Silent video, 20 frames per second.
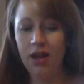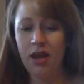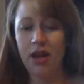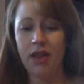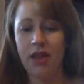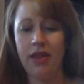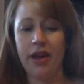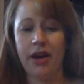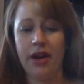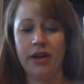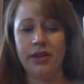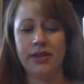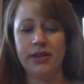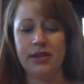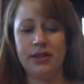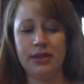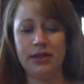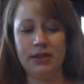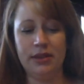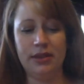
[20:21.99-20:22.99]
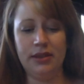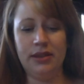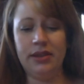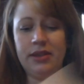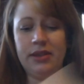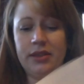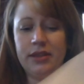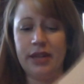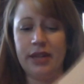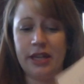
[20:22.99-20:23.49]
There's
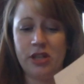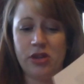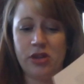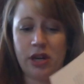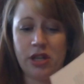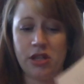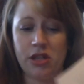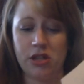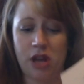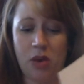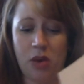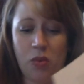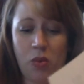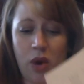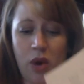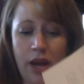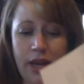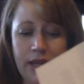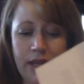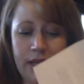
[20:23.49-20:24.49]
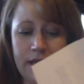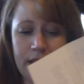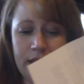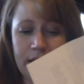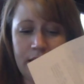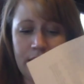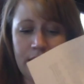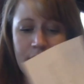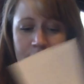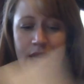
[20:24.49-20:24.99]
instructions on what
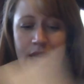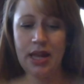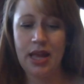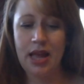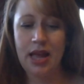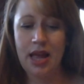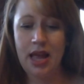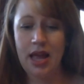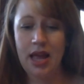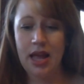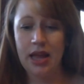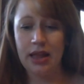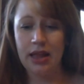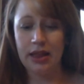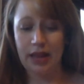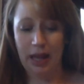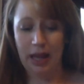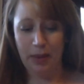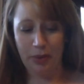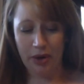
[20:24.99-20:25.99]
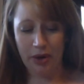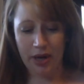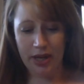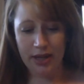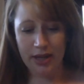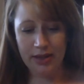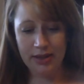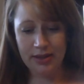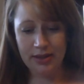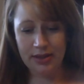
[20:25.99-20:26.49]
labor
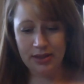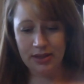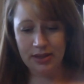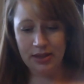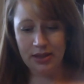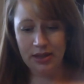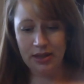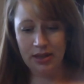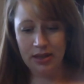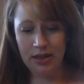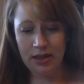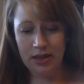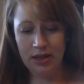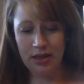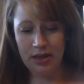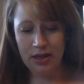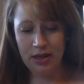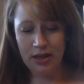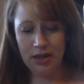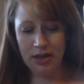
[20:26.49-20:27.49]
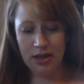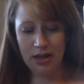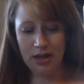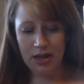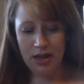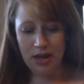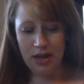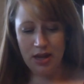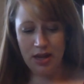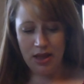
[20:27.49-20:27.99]
is.
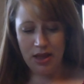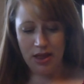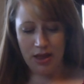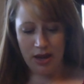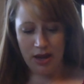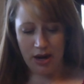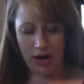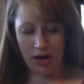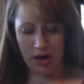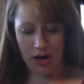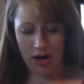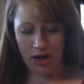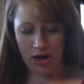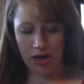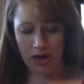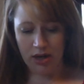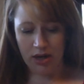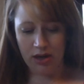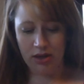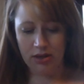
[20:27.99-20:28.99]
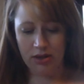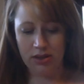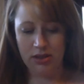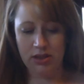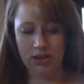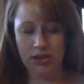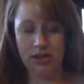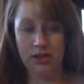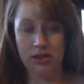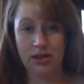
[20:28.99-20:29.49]
There are
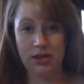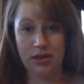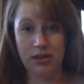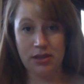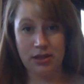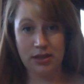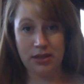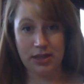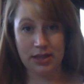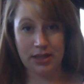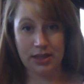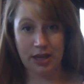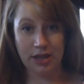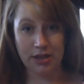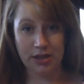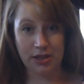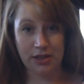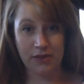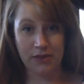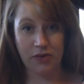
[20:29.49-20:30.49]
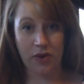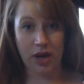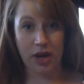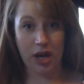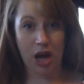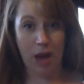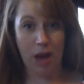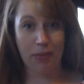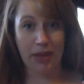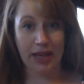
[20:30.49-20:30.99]
discussions of what
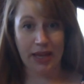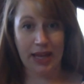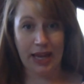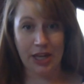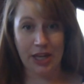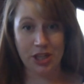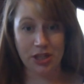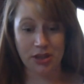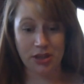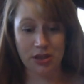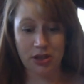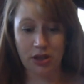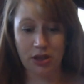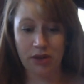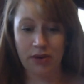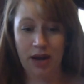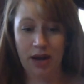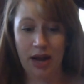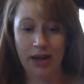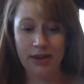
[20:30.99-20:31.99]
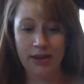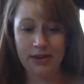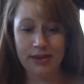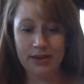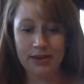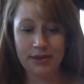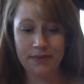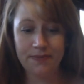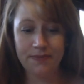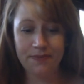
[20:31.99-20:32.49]
complications could
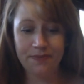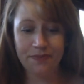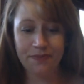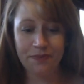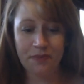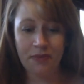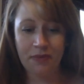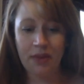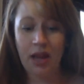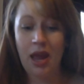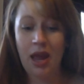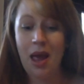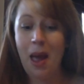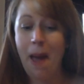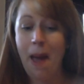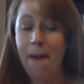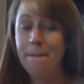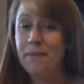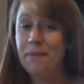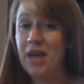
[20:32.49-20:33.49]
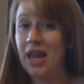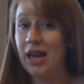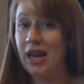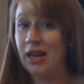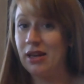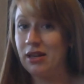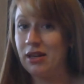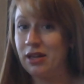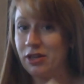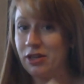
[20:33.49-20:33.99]
arise.
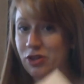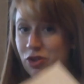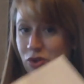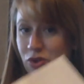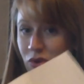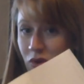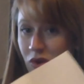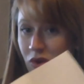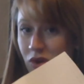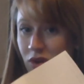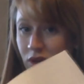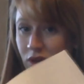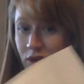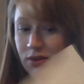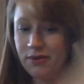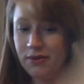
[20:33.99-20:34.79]
Pain control.